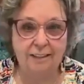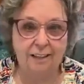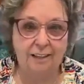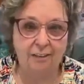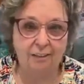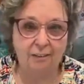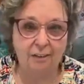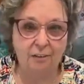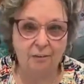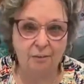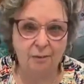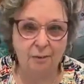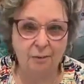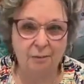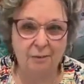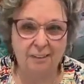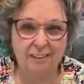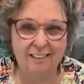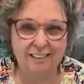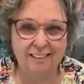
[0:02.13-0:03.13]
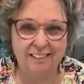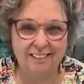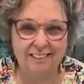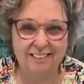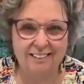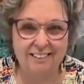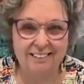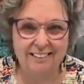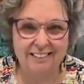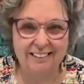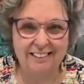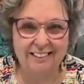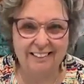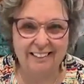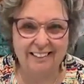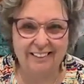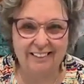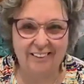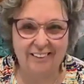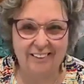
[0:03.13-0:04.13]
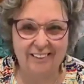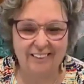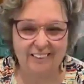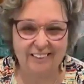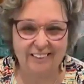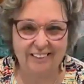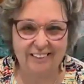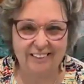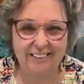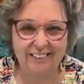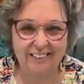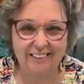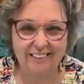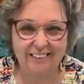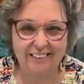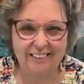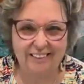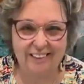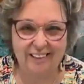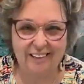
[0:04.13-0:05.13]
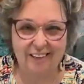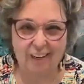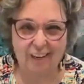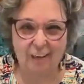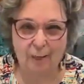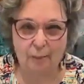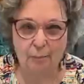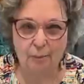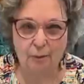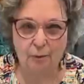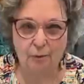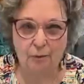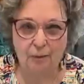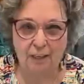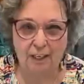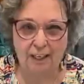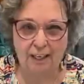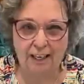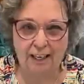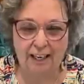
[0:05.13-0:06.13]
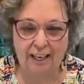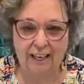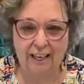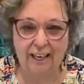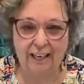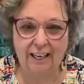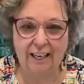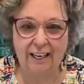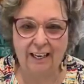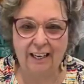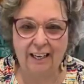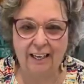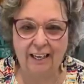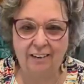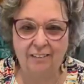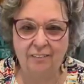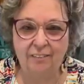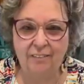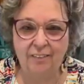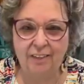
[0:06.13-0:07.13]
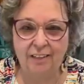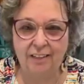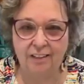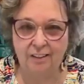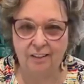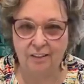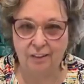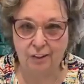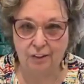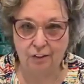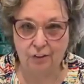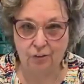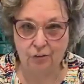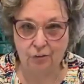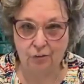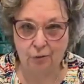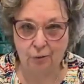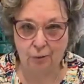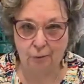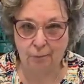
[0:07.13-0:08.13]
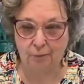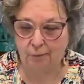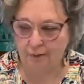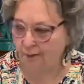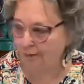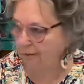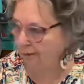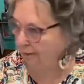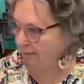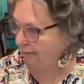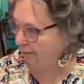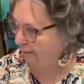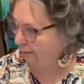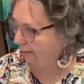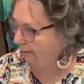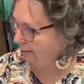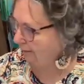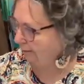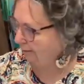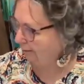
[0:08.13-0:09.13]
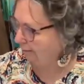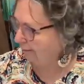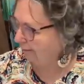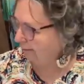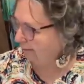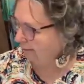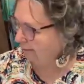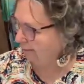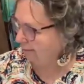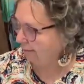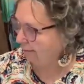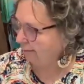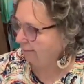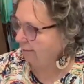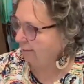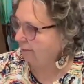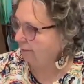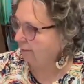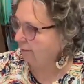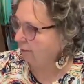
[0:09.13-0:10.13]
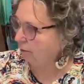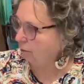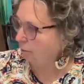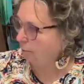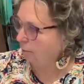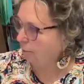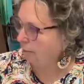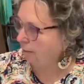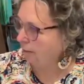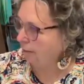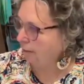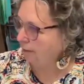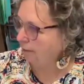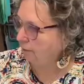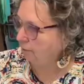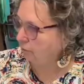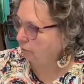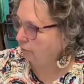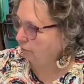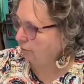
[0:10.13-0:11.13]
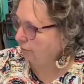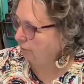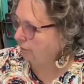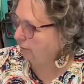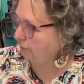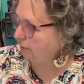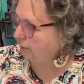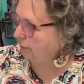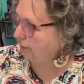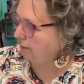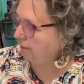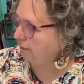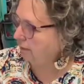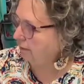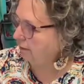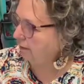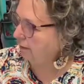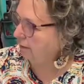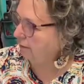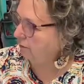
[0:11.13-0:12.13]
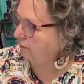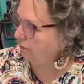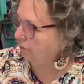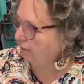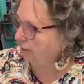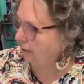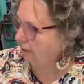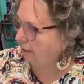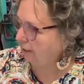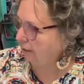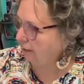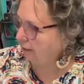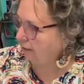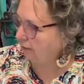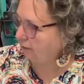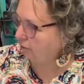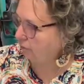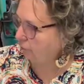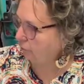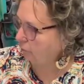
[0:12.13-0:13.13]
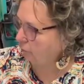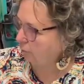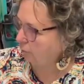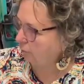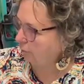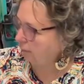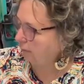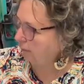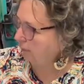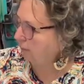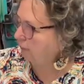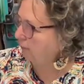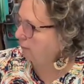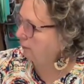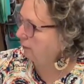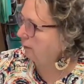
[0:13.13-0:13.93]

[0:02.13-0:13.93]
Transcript: Hello everyone, it's Lindell. I'm going live and unscripted. It's going to be interesting, a challenge for me here.